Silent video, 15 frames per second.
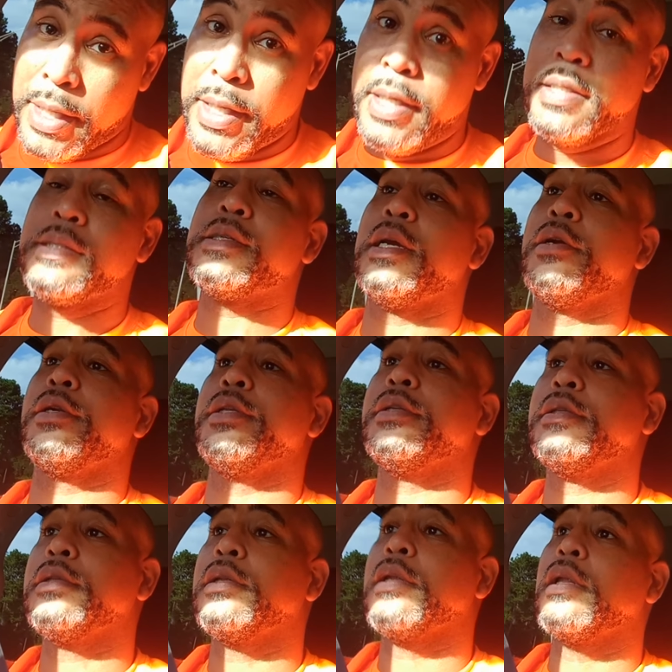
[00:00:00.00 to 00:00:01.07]
he inserted,
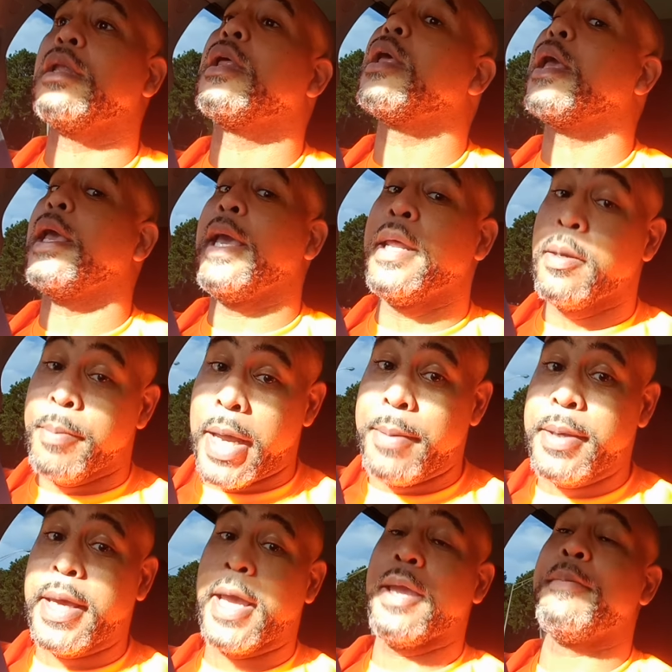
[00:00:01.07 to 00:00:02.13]
and the
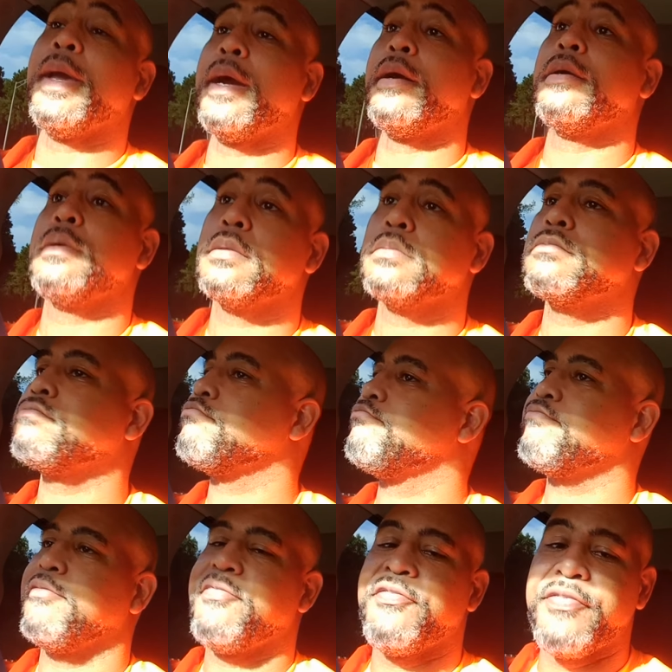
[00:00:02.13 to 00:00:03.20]
baby came out.
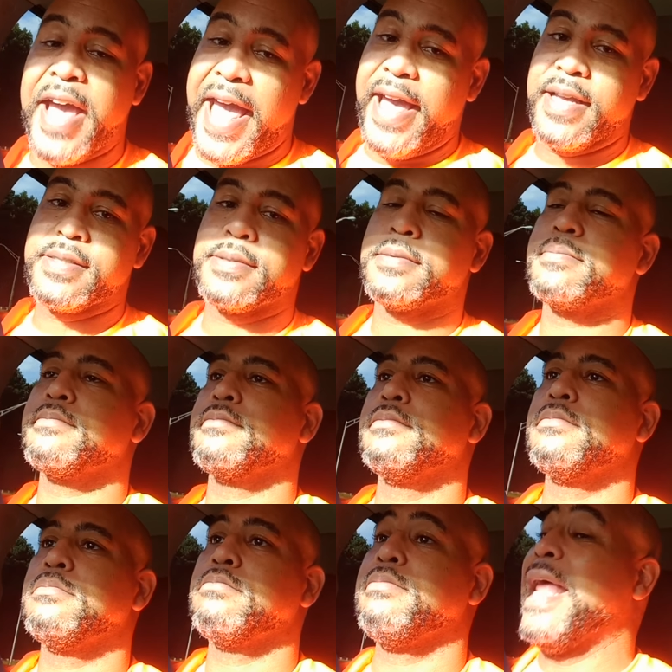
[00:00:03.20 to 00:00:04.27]
Facts.
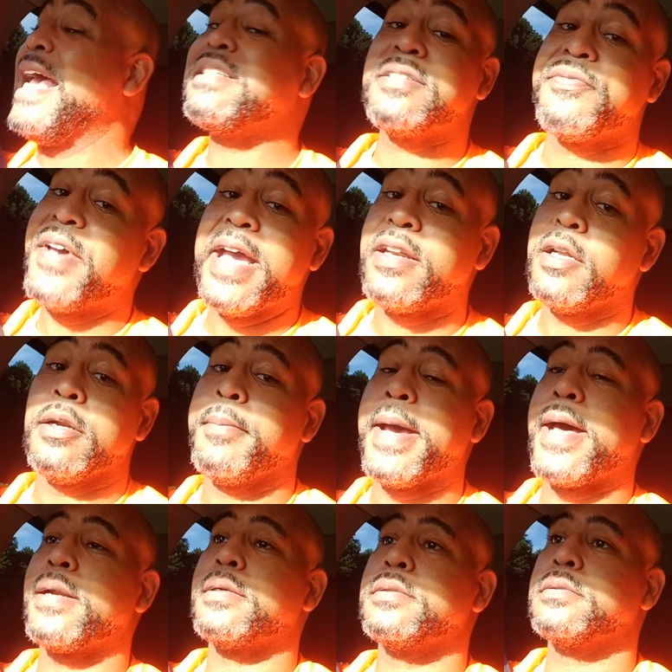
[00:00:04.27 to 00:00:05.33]
That's the fact of the
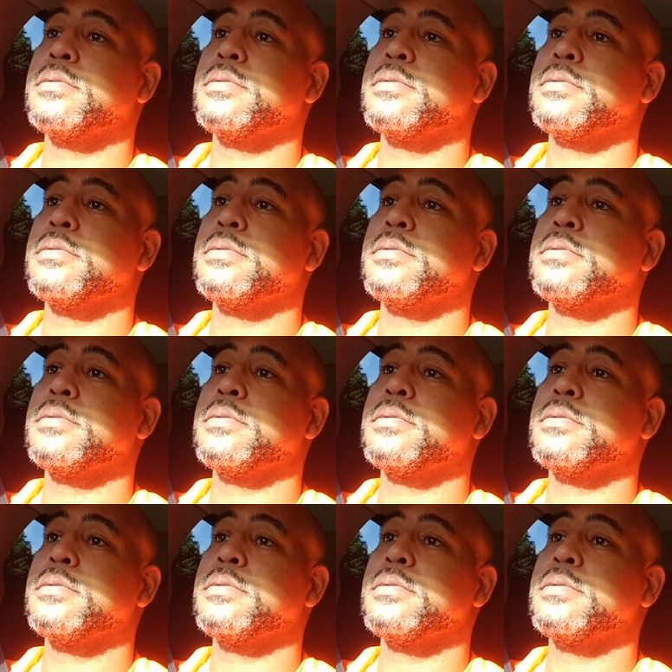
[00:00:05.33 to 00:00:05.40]
matter.